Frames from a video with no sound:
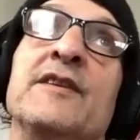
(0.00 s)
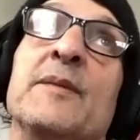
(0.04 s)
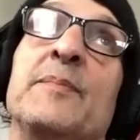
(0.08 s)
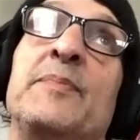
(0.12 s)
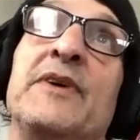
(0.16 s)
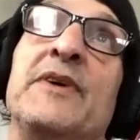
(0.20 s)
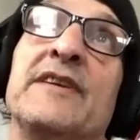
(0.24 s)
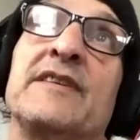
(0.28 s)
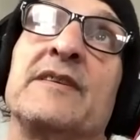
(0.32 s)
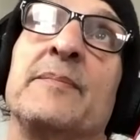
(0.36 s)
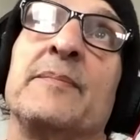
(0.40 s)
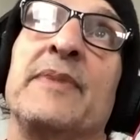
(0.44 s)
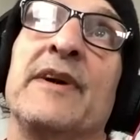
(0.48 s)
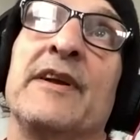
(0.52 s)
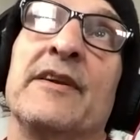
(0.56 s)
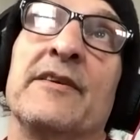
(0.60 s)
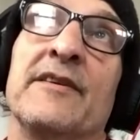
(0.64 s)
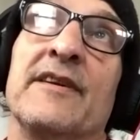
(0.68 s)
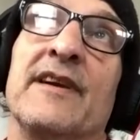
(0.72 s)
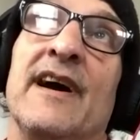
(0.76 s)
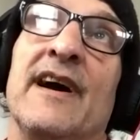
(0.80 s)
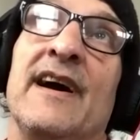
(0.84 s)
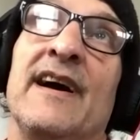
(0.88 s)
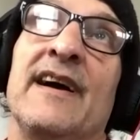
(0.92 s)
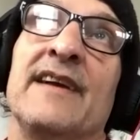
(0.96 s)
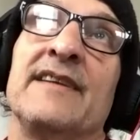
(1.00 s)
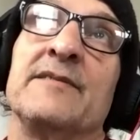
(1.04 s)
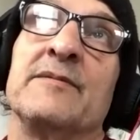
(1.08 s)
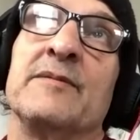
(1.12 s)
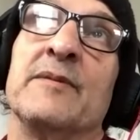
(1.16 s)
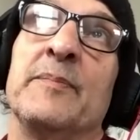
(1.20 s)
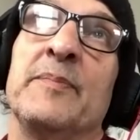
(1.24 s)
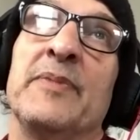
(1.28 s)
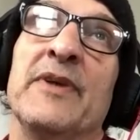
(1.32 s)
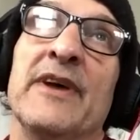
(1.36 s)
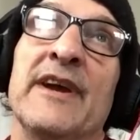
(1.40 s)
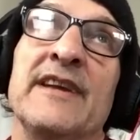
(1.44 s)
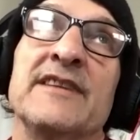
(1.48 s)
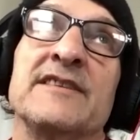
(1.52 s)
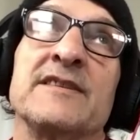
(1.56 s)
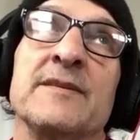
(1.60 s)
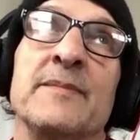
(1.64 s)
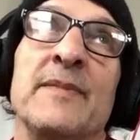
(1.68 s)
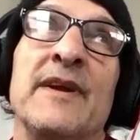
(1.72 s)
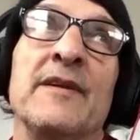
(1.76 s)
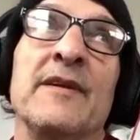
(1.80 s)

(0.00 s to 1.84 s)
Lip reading: have picked a better guy to replace him.